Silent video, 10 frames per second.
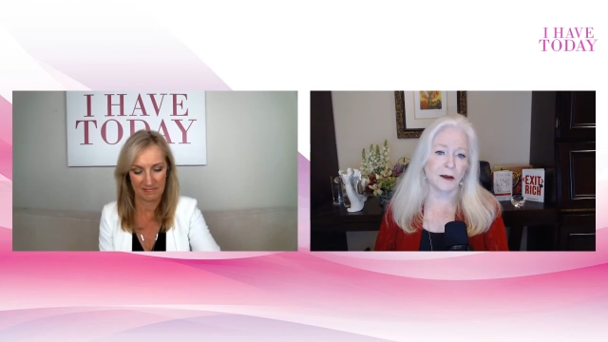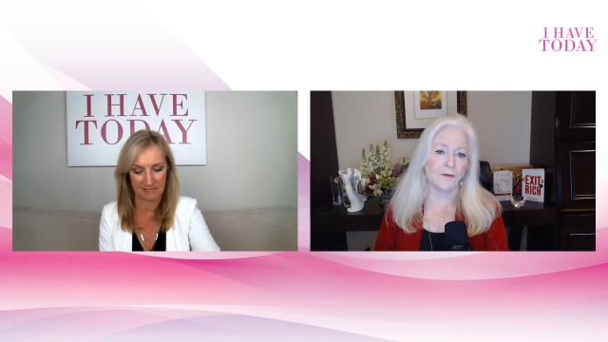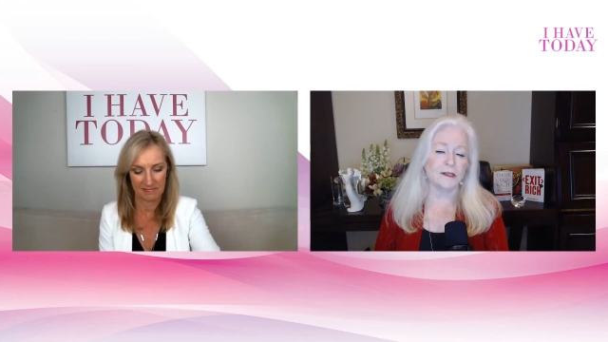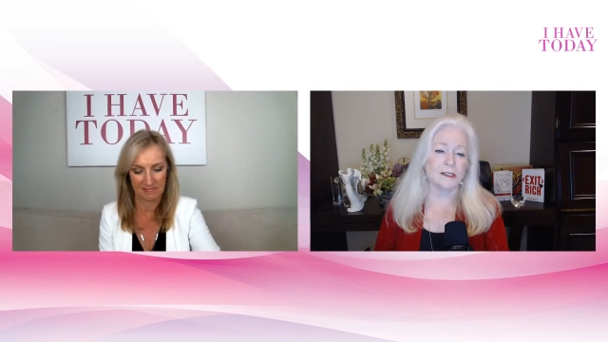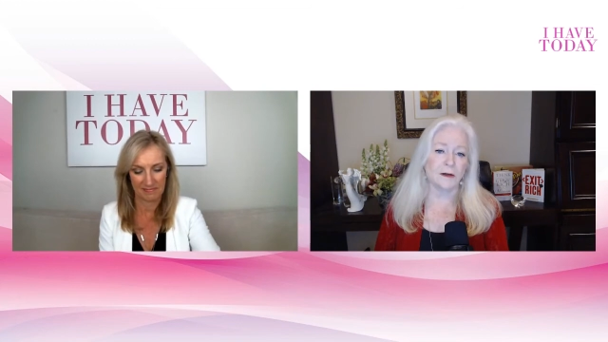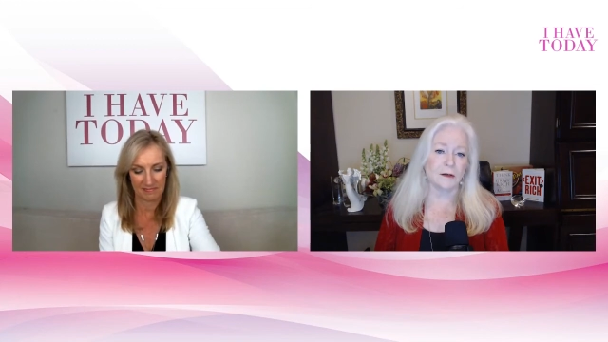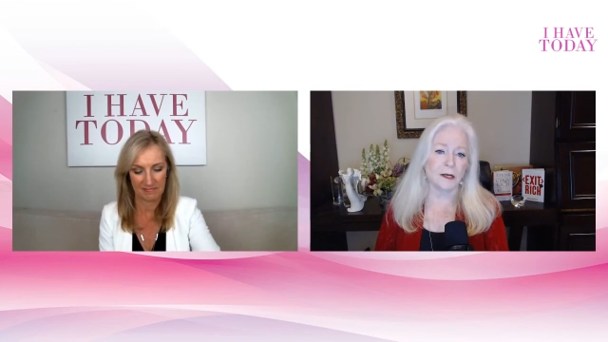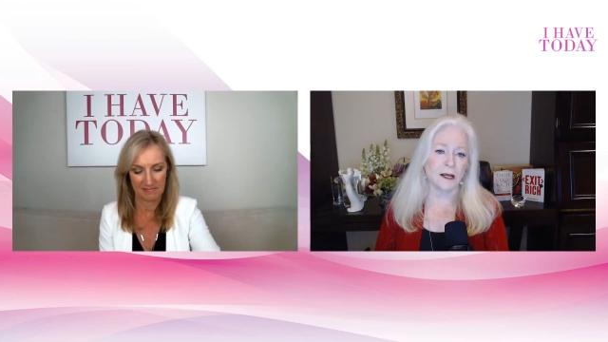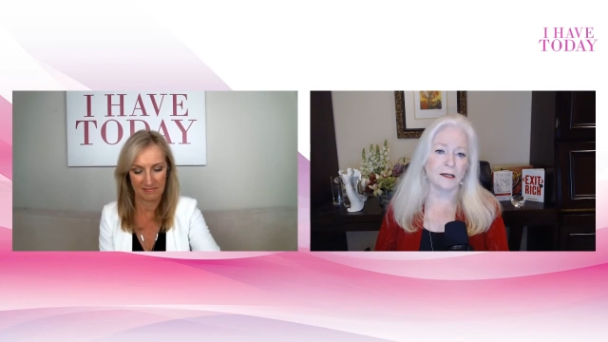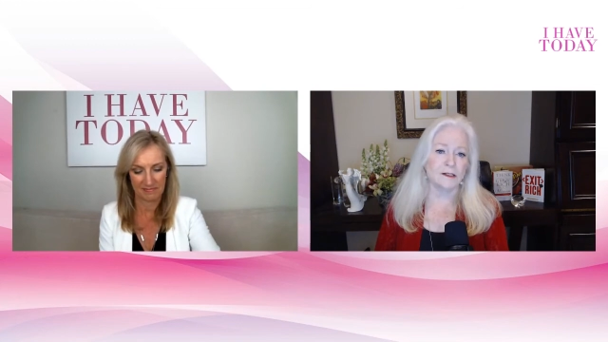Speaker 1: every single
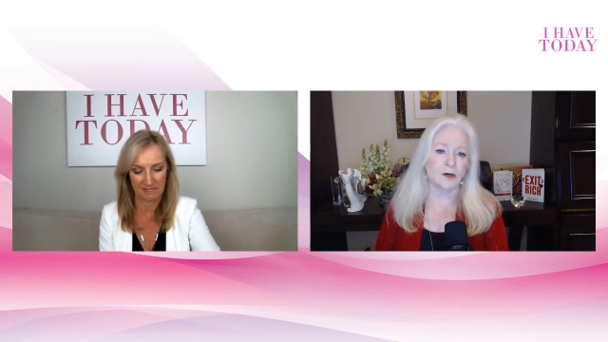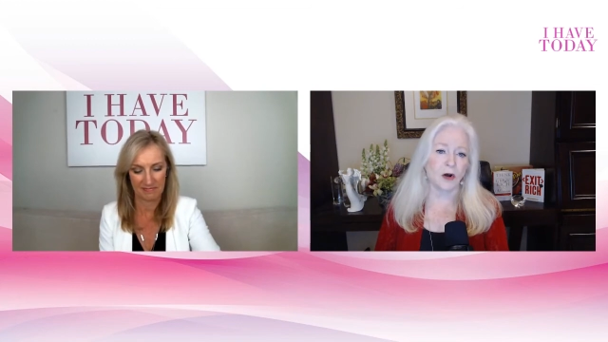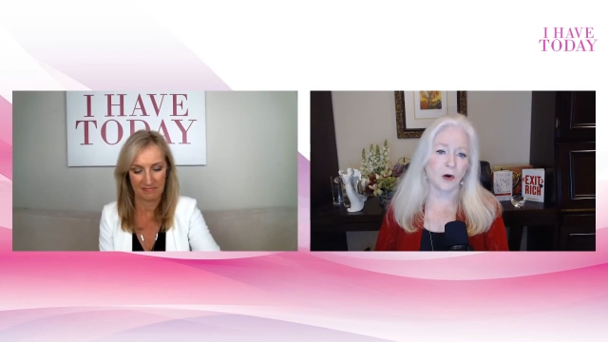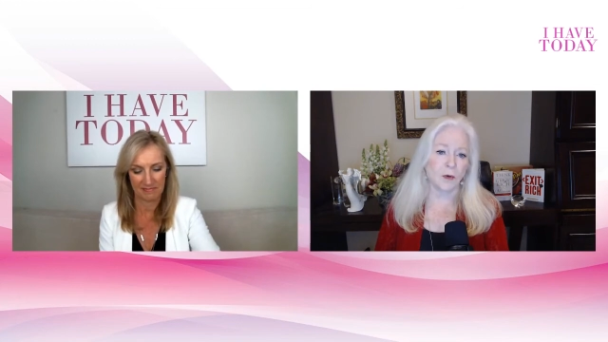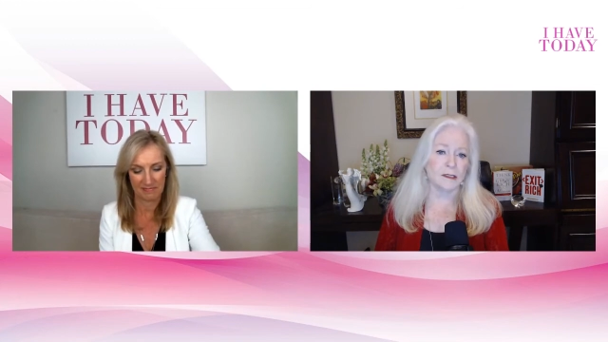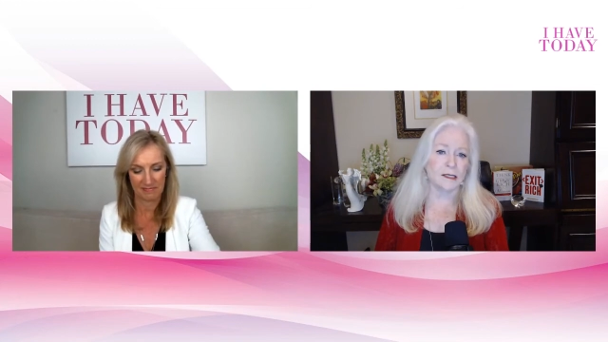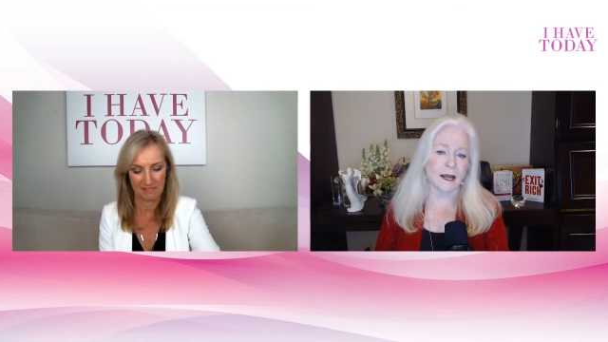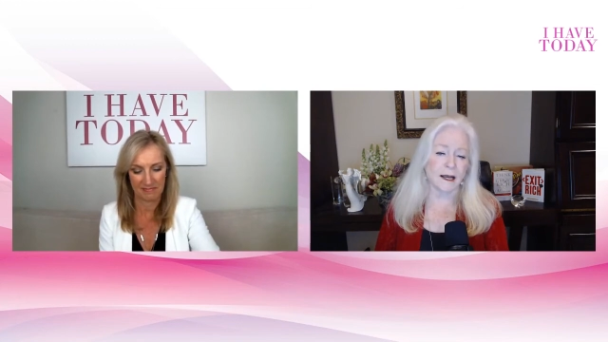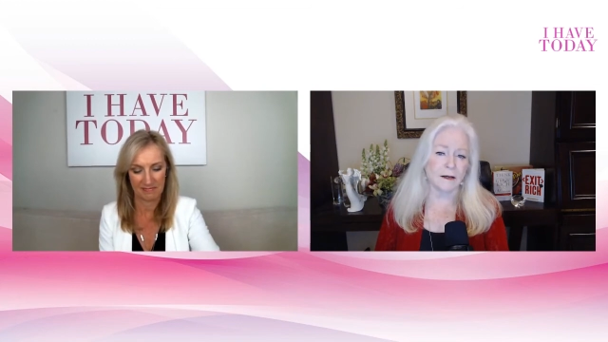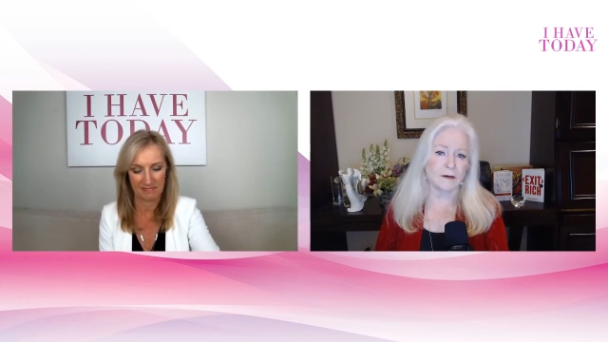day is to always
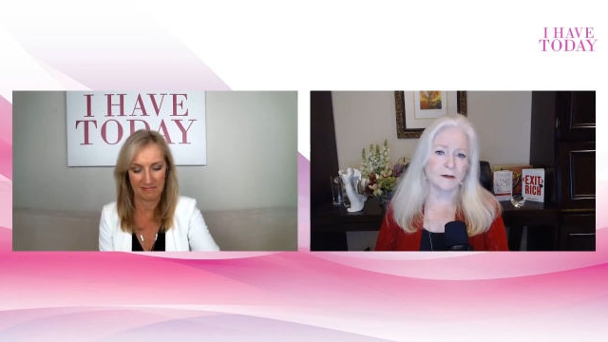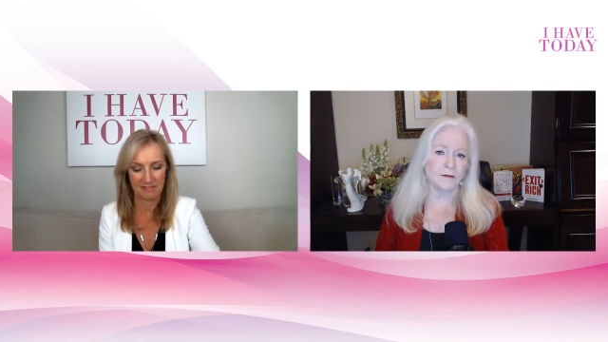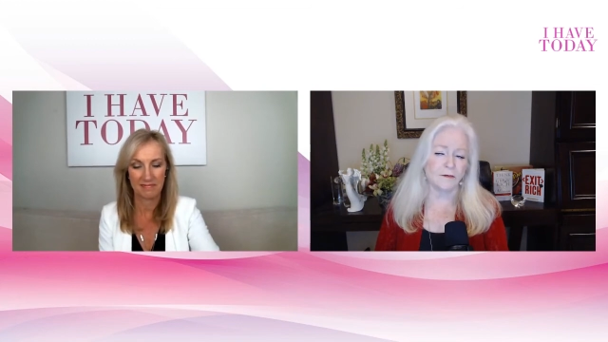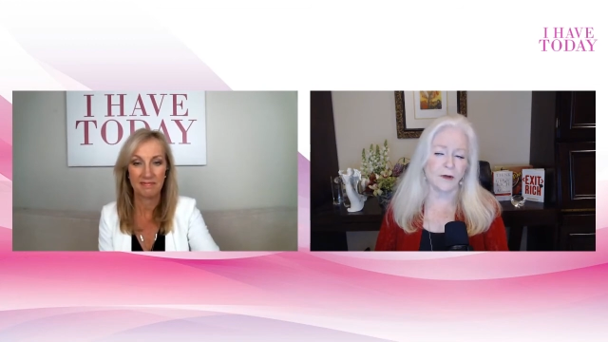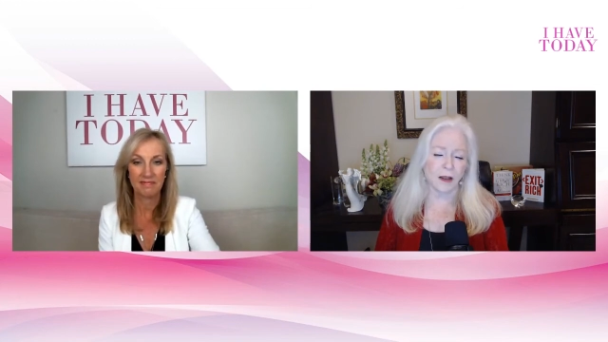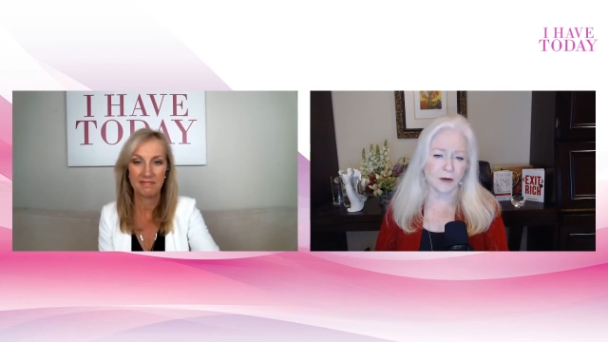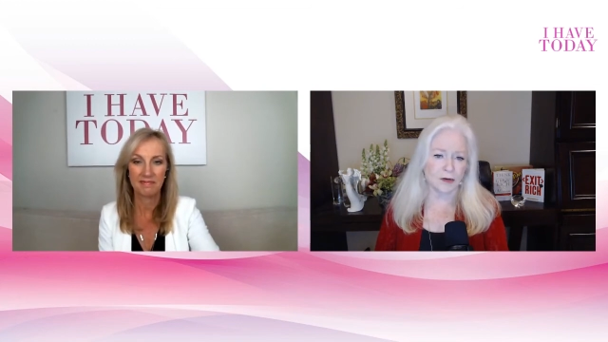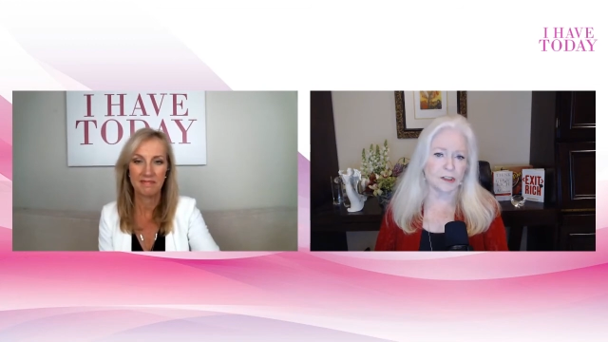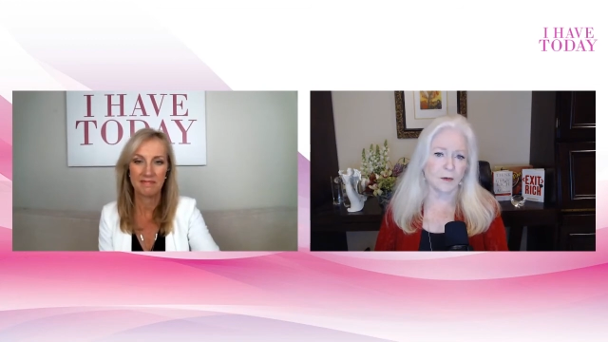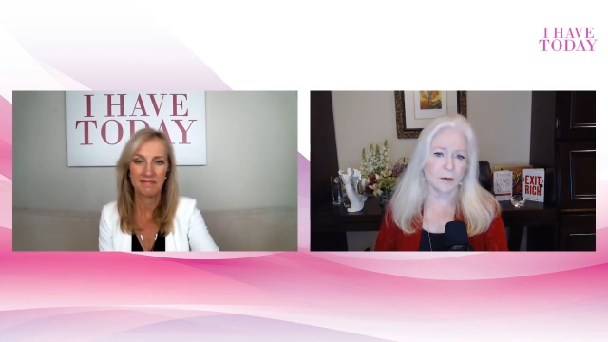add value to
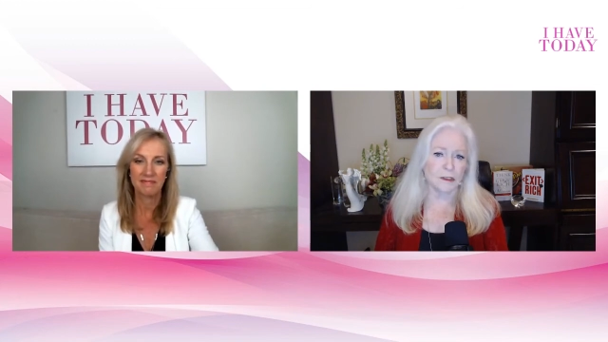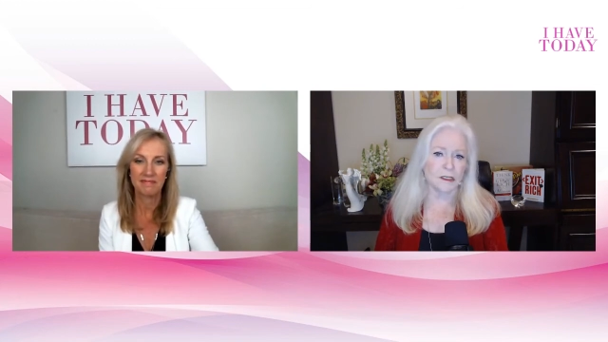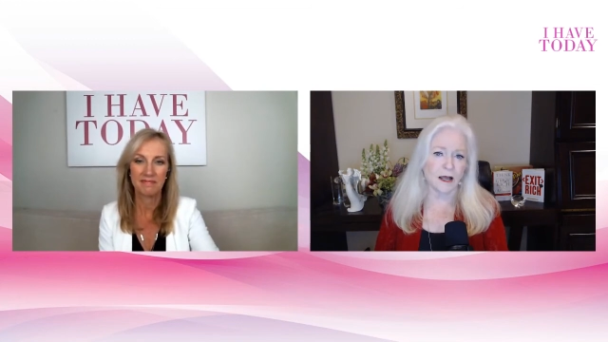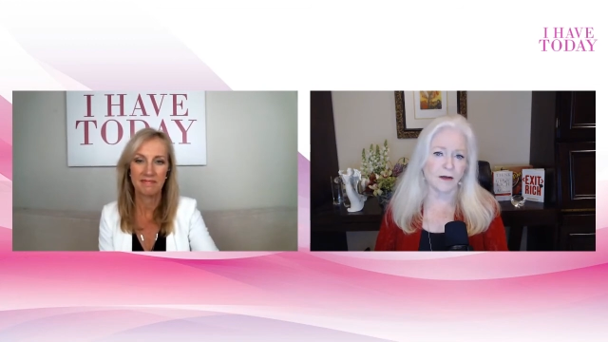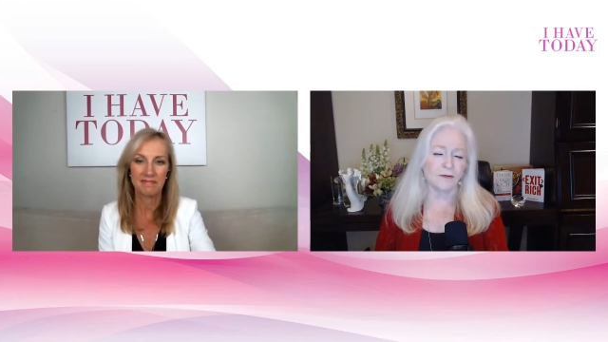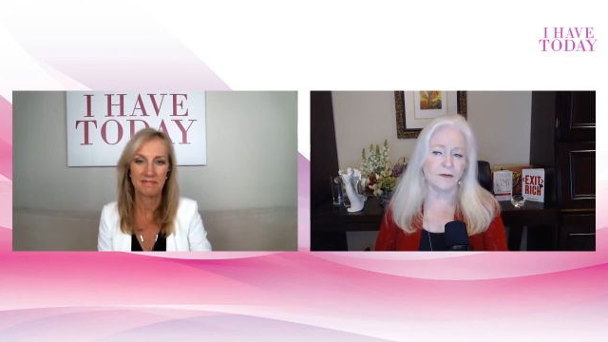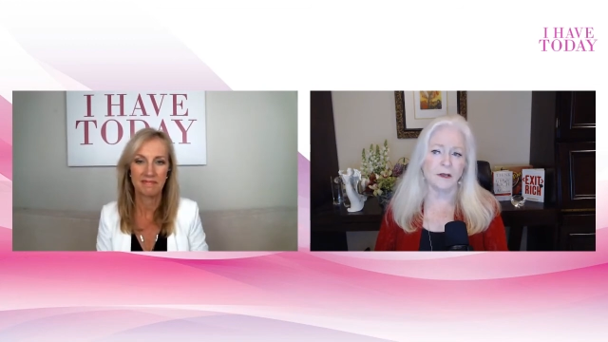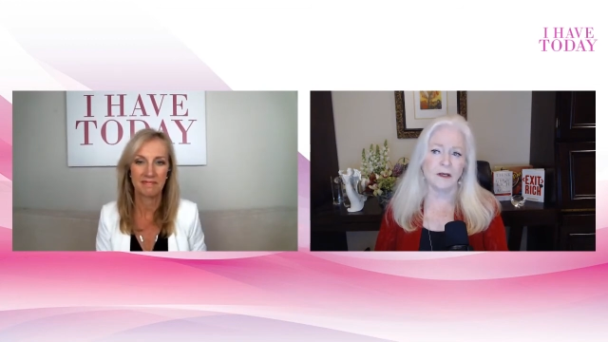someone's life